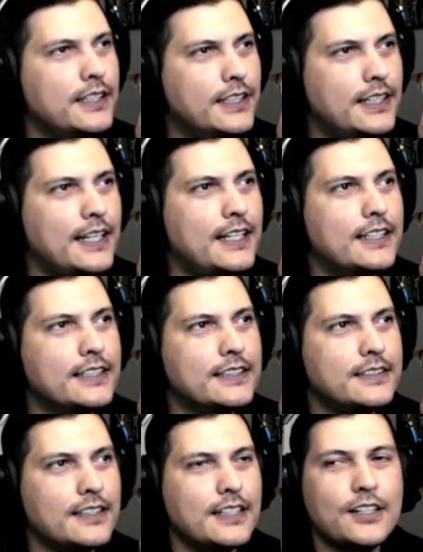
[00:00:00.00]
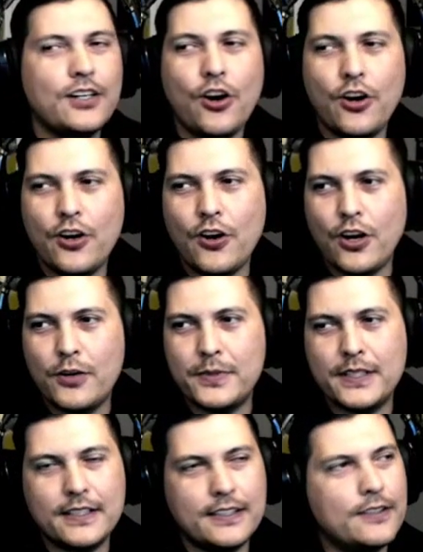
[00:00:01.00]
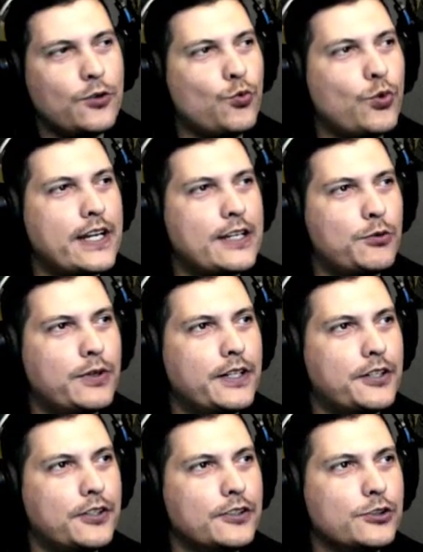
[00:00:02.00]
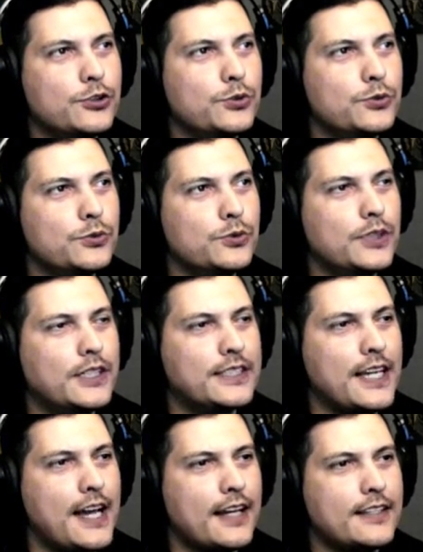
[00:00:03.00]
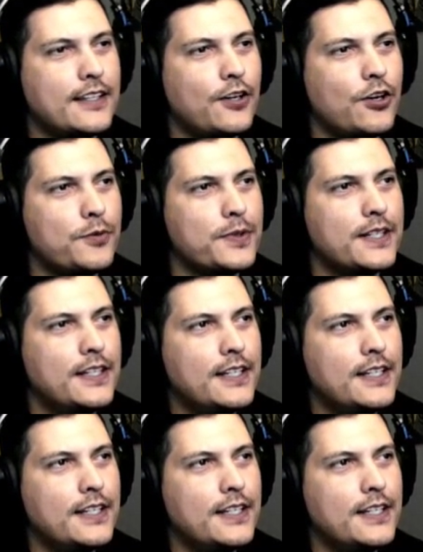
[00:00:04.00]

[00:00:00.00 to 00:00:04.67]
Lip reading: get us, our army, way quicker to attack their army.